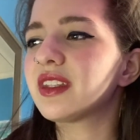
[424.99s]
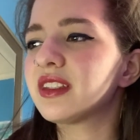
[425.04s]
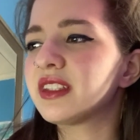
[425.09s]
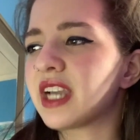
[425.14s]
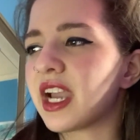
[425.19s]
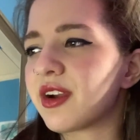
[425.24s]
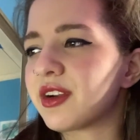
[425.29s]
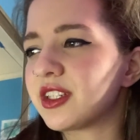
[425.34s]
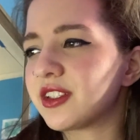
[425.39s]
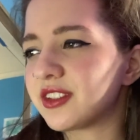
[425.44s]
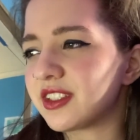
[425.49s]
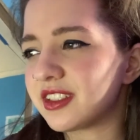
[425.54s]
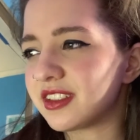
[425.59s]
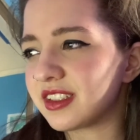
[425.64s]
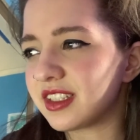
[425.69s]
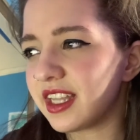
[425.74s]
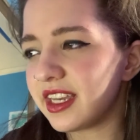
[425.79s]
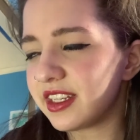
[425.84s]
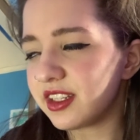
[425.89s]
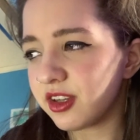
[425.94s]
Tarios'
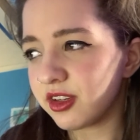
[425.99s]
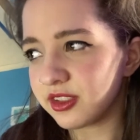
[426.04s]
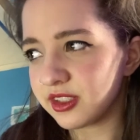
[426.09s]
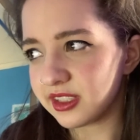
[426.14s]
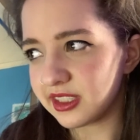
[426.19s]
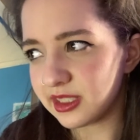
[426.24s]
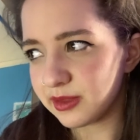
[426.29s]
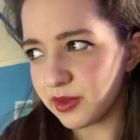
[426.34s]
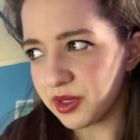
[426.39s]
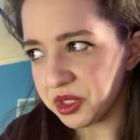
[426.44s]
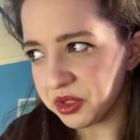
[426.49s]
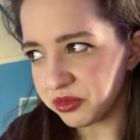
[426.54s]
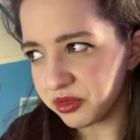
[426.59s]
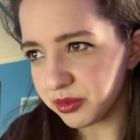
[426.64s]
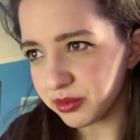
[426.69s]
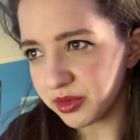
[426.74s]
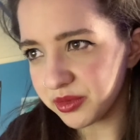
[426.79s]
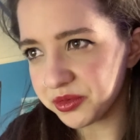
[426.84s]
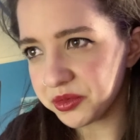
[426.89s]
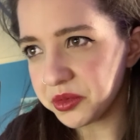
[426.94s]
light-hearted smile
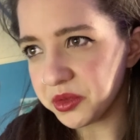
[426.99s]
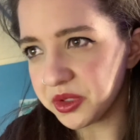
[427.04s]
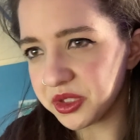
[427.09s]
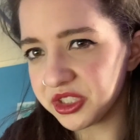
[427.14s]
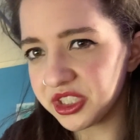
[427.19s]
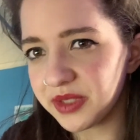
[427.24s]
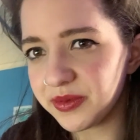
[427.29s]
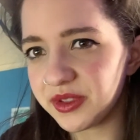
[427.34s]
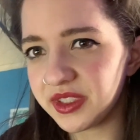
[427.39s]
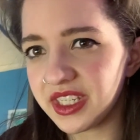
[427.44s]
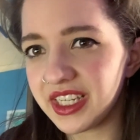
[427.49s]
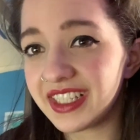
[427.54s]
from before shifts